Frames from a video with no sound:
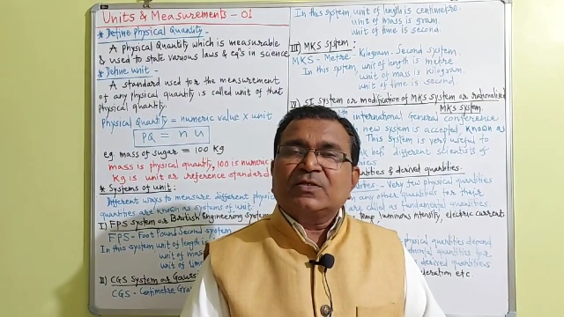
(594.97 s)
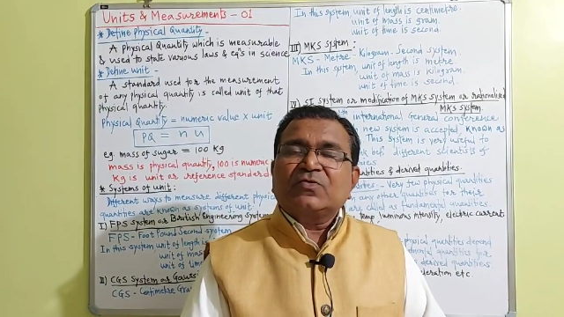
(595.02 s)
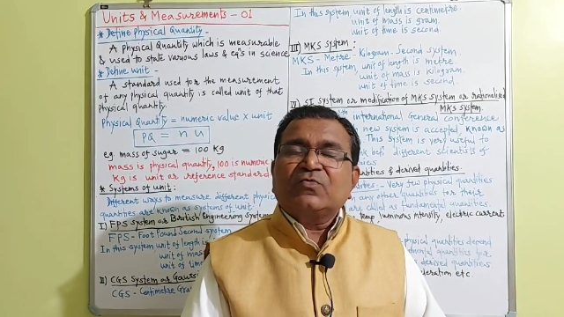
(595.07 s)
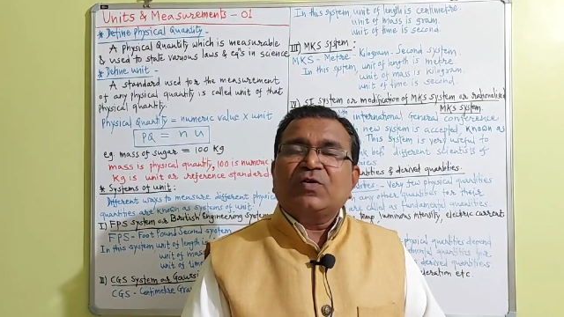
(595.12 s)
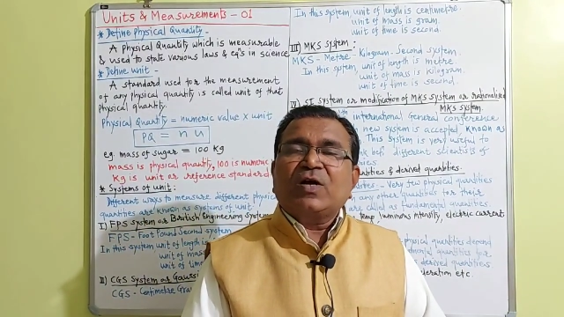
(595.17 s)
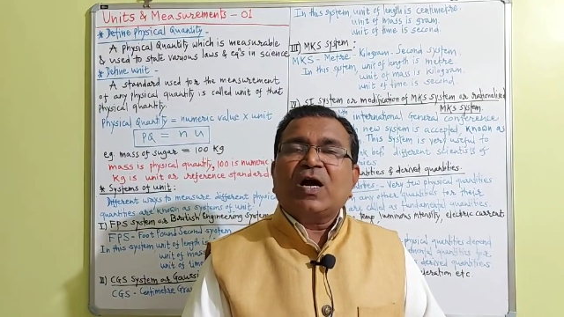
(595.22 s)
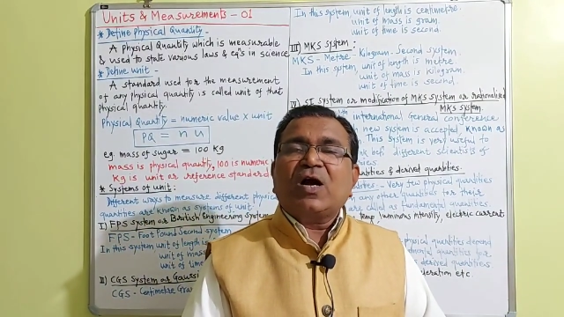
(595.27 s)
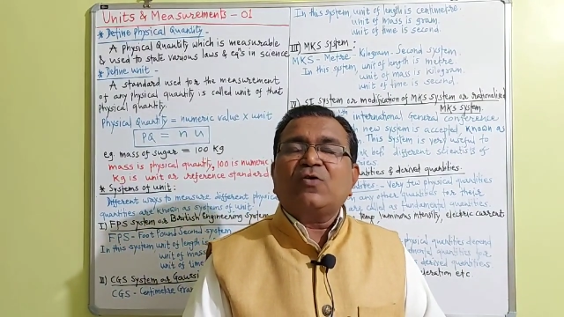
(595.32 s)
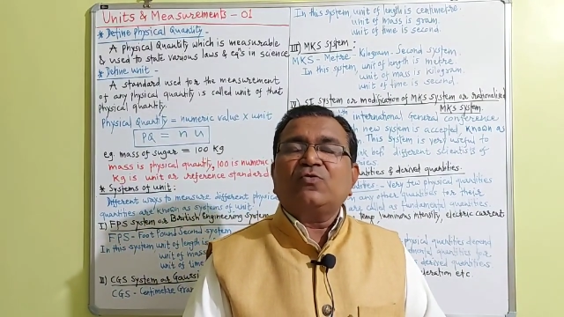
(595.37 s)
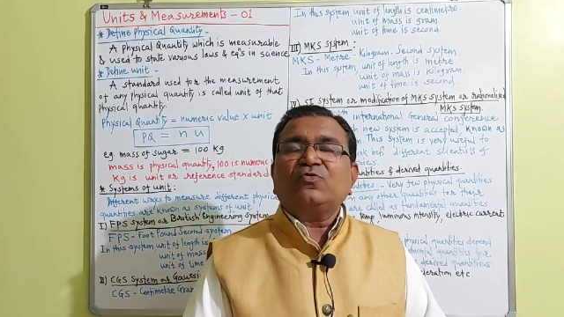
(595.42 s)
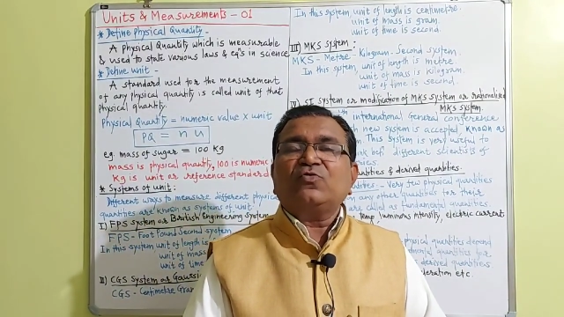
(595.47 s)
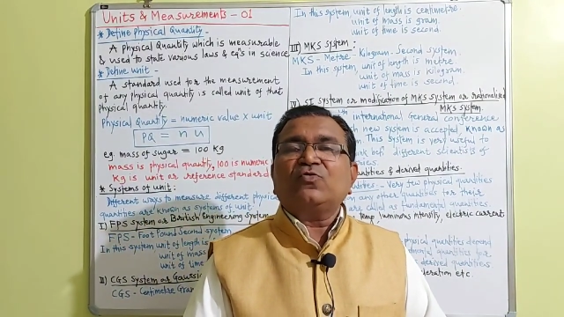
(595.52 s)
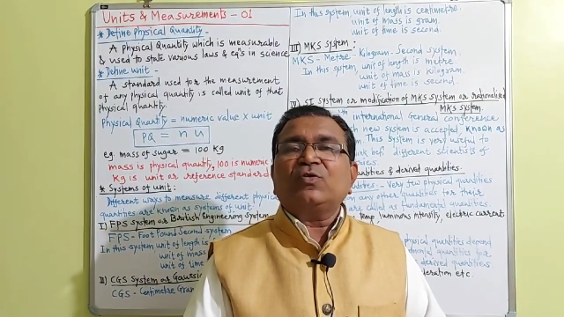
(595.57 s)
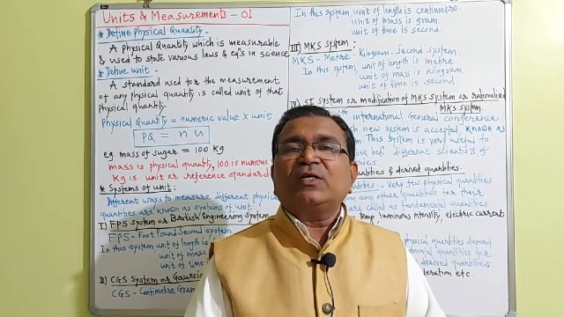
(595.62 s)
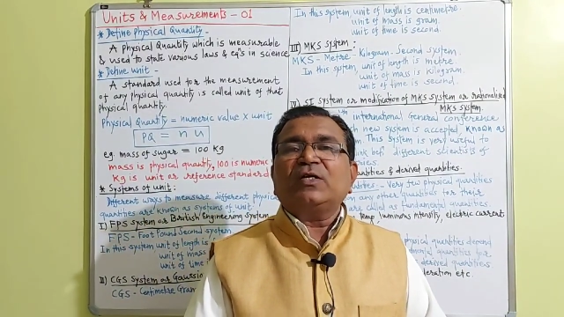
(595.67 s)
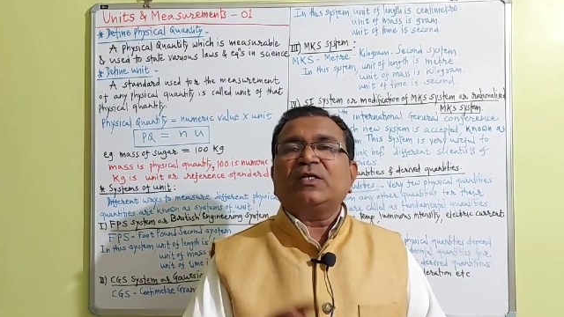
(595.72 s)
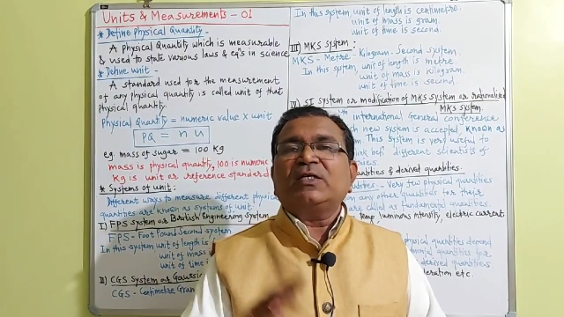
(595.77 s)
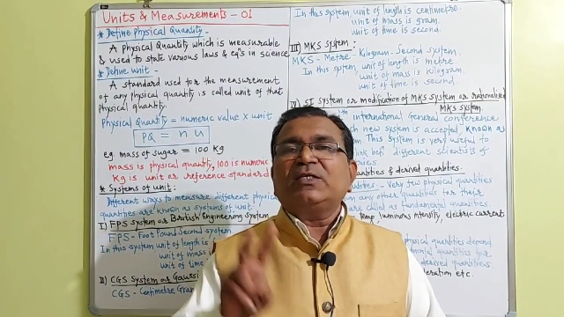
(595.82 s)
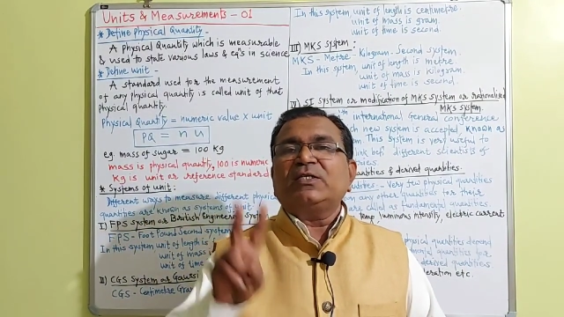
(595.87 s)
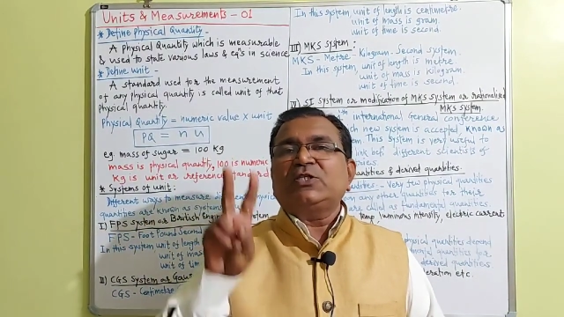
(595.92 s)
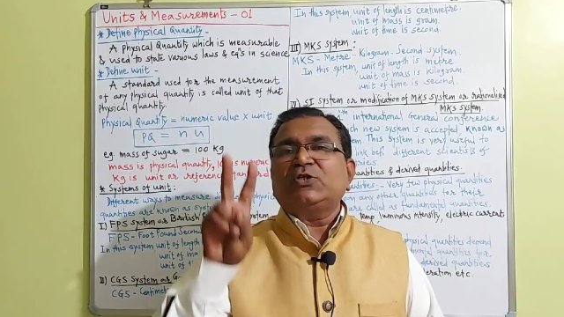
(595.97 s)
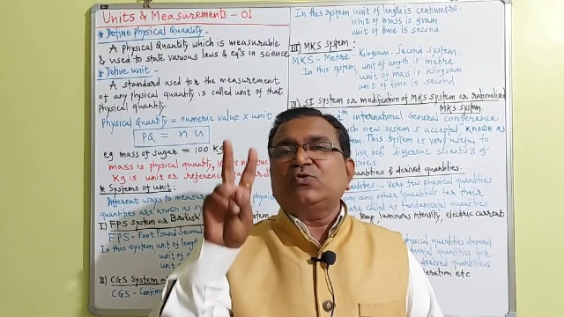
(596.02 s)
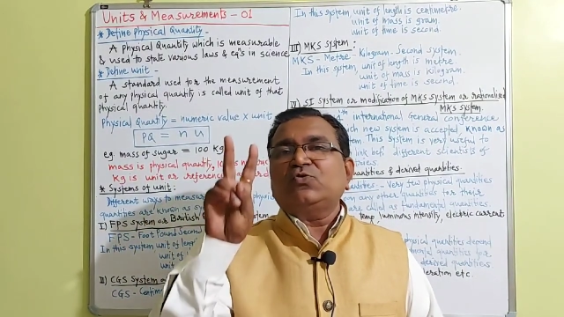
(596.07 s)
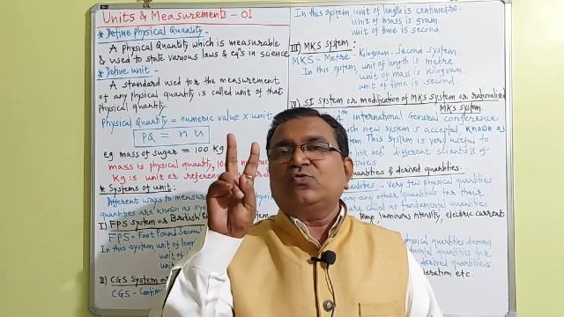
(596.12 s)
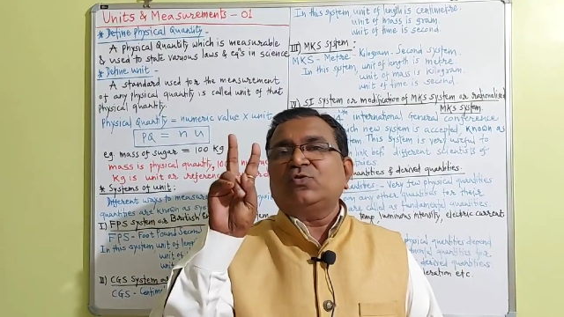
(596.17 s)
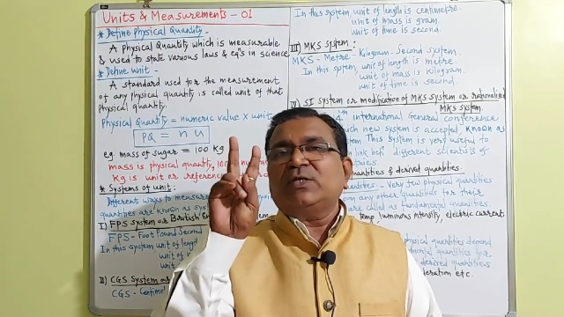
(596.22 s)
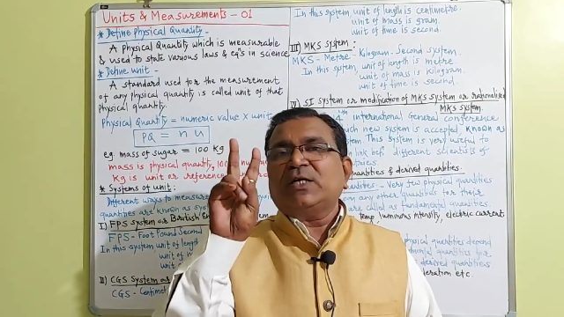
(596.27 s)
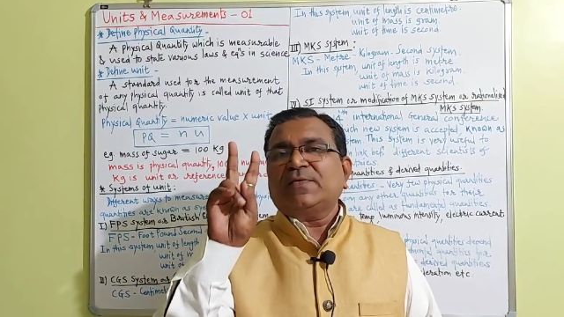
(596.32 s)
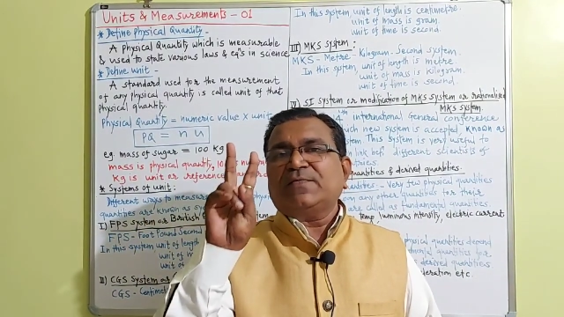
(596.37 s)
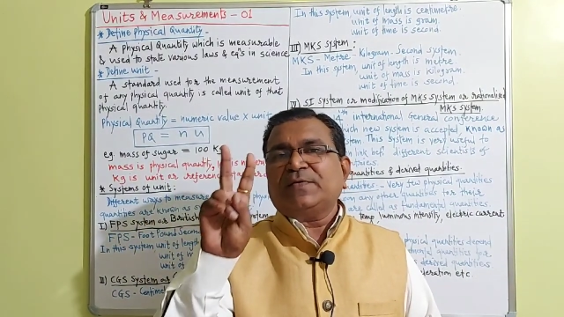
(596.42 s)
we have to learn
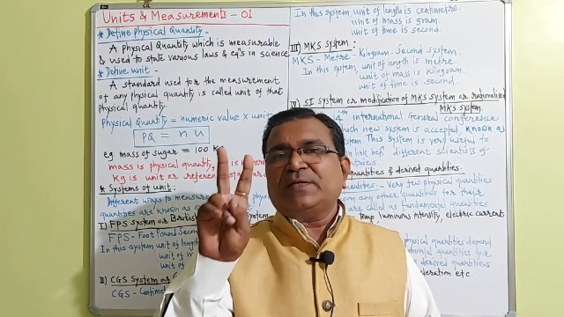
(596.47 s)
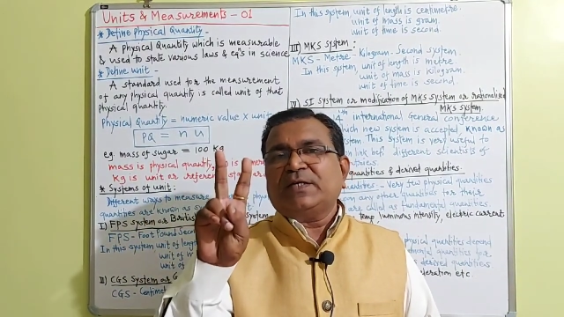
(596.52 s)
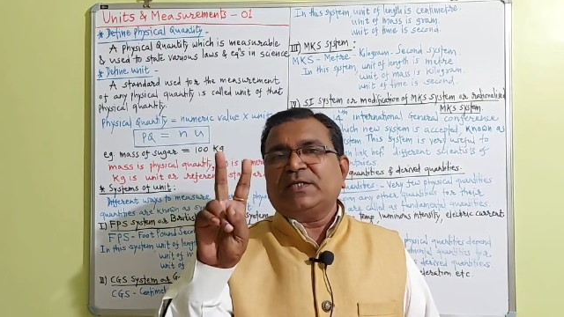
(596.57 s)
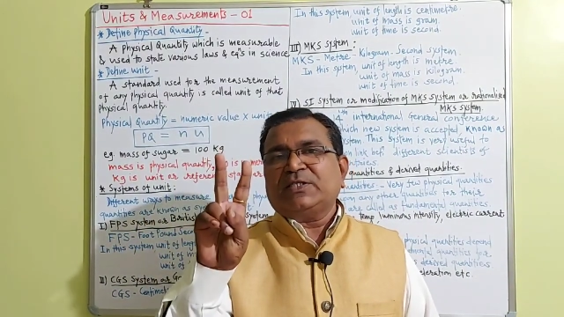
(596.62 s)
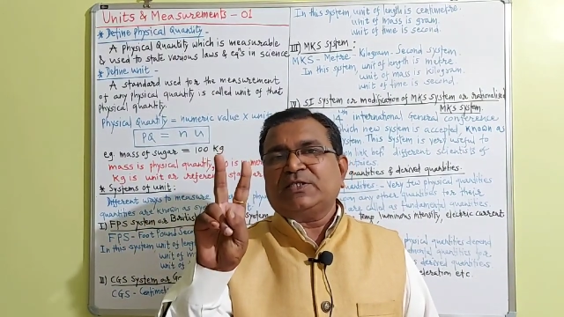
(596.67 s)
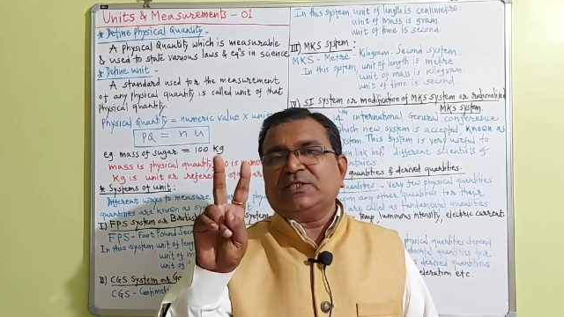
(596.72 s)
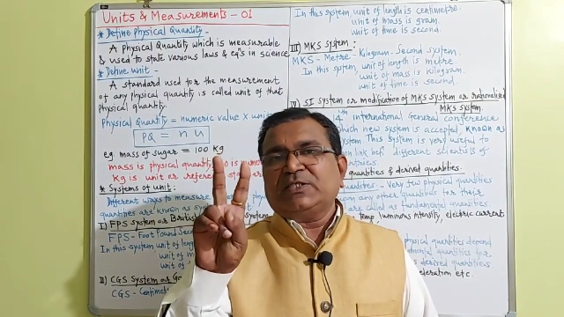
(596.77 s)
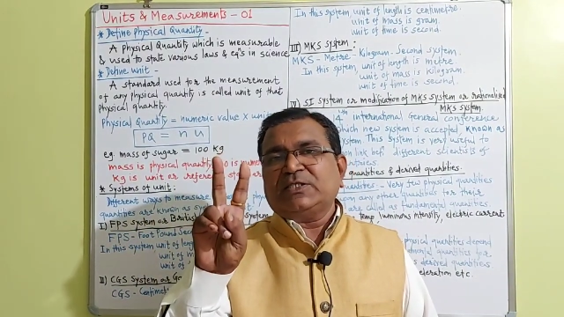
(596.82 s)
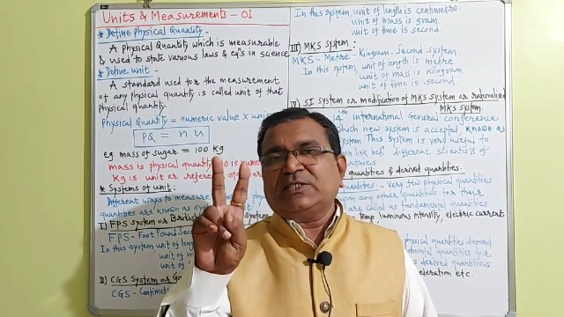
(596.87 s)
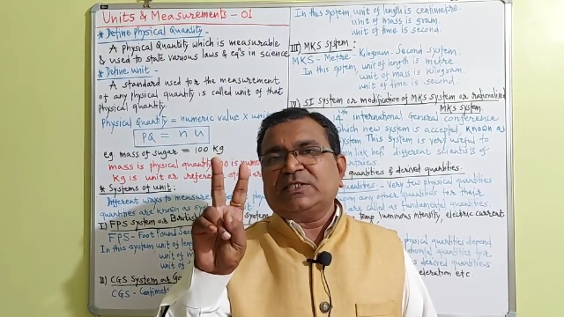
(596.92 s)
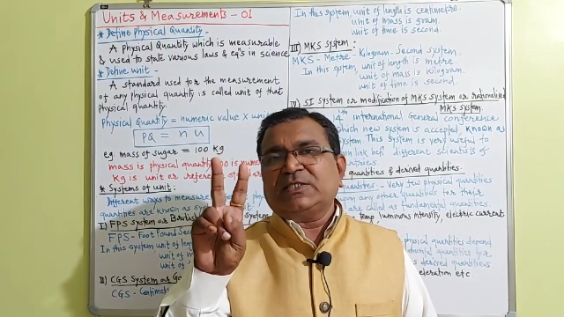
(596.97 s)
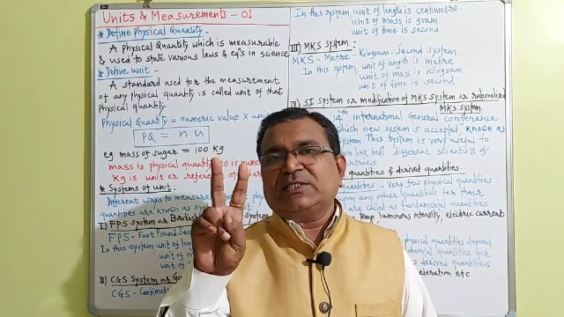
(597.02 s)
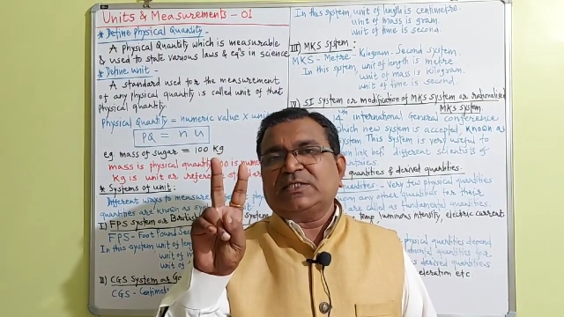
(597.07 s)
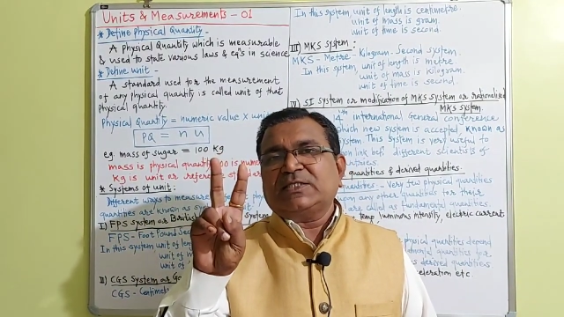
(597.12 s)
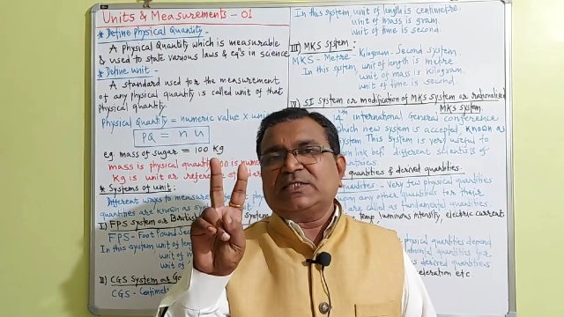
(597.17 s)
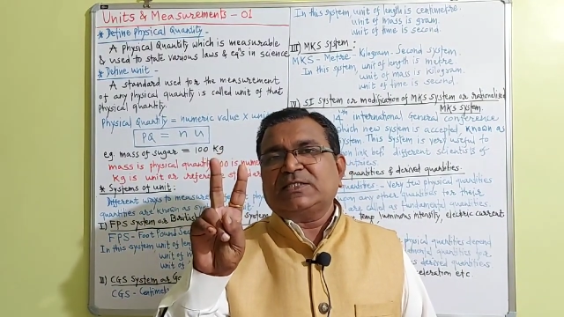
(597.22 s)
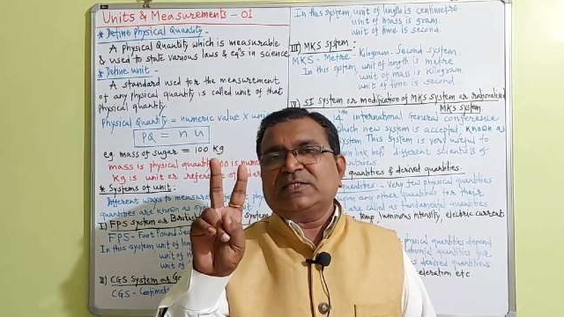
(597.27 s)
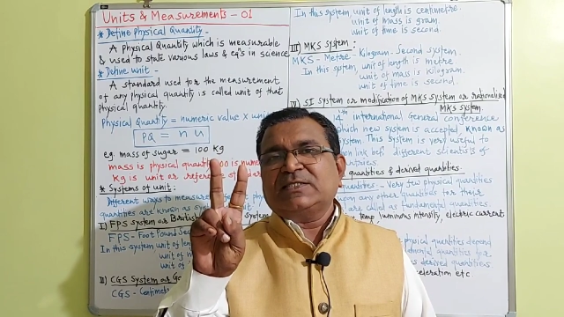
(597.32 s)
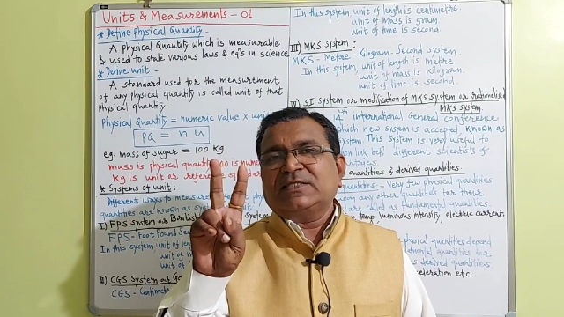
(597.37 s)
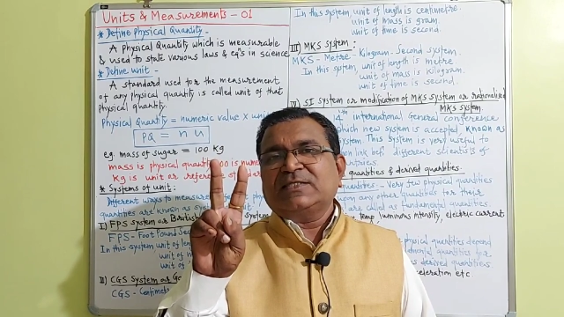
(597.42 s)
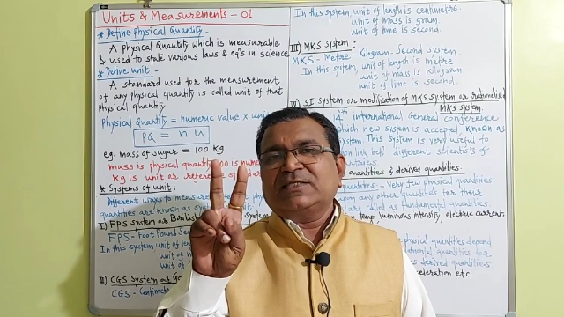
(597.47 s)
2 definitions.